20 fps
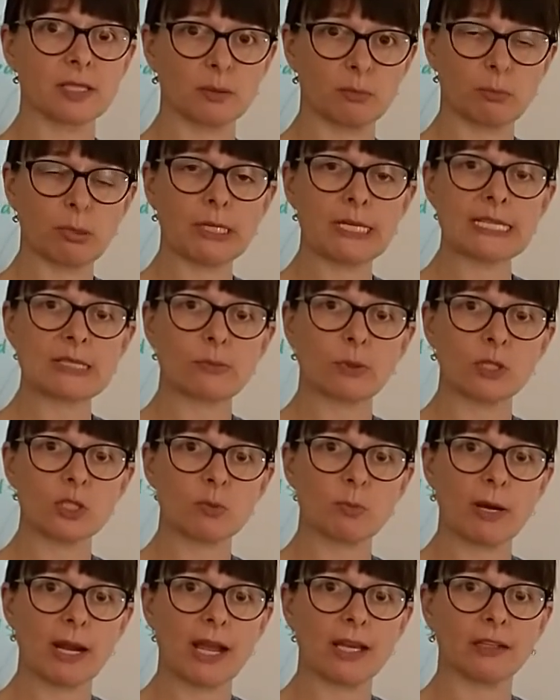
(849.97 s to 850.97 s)
and please watch
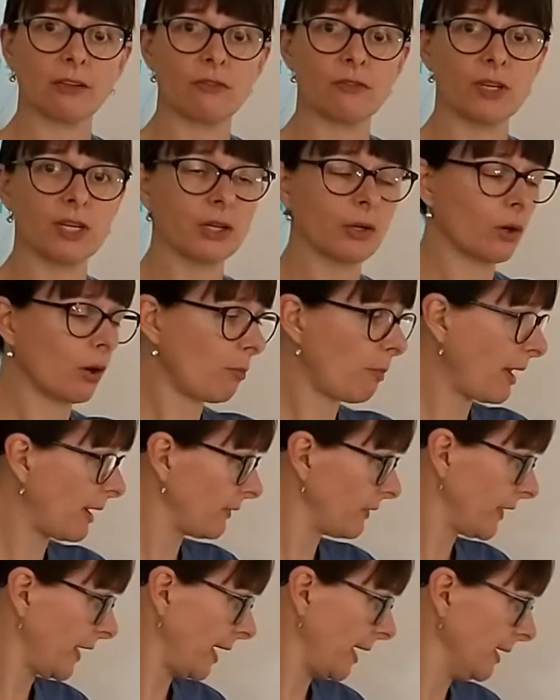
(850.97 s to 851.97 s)
my other video
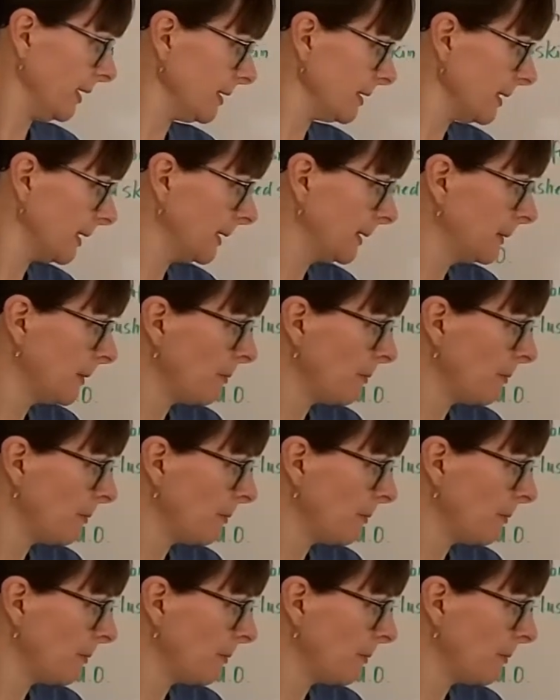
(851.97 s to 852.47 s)
about that.